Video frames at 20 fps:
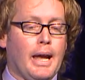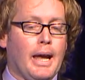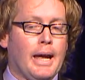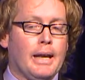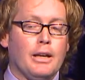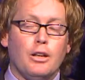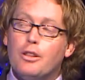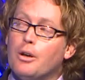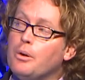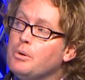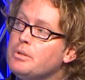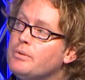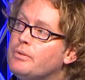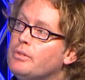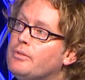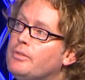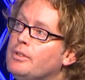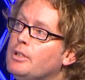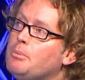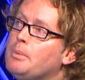And those
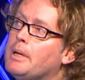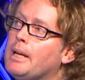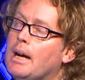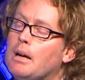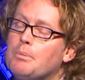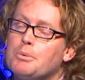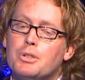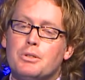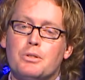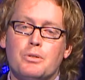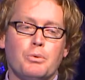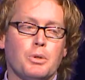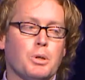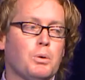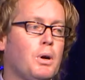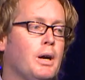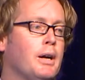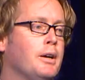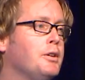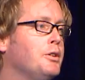fulfillment options
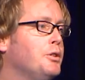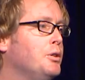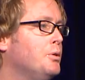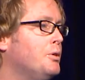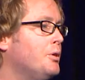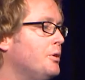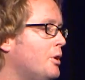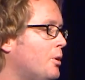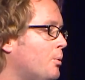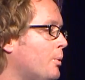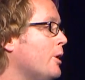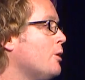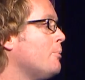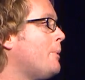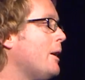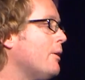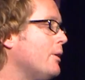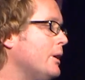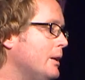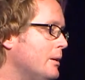require you to know where
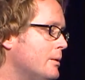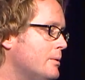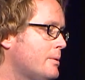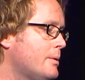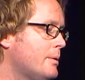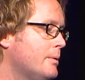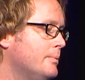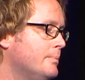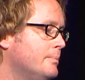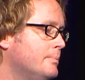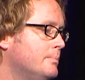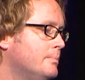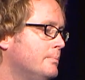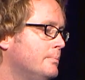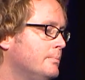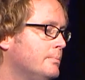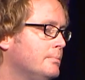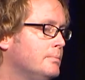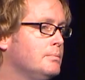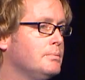Barry is,
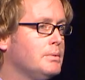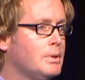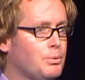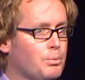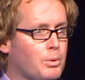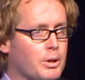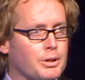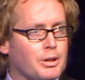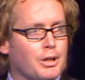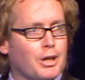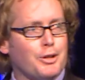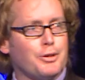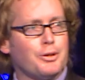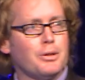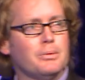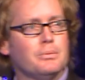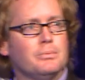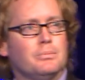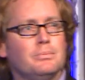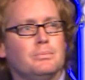in what color,
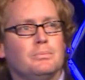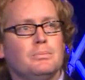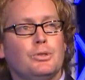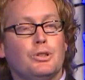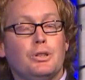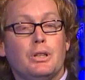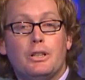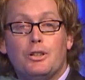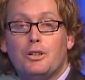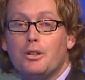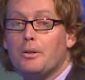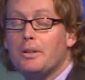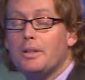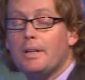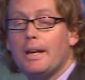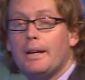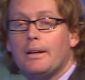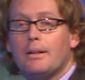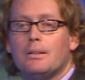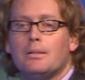you need to know the
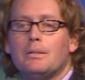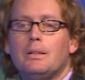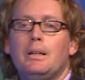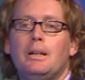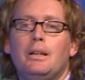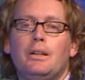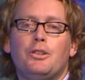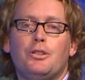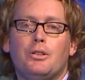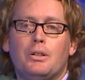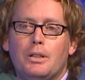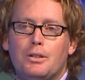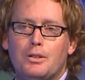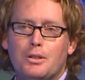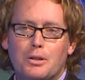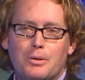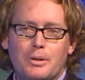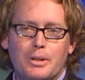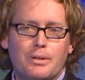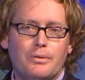data, you need to
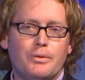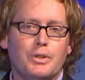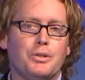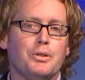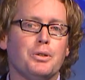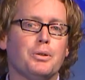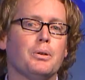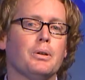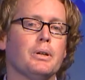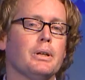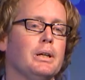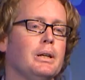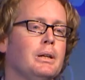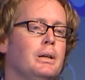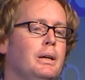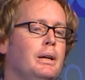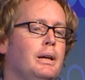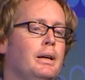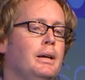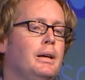know the inventory,
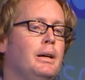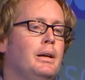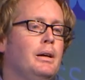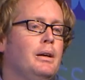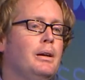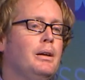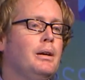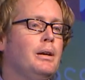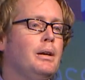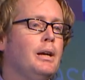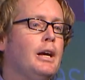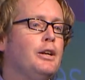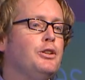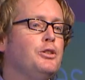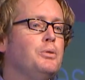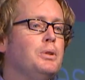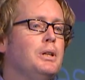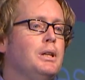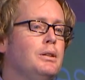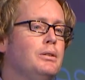and
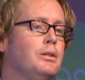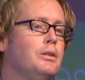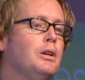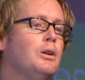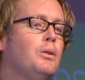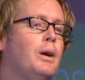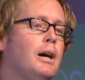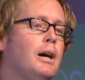you need to know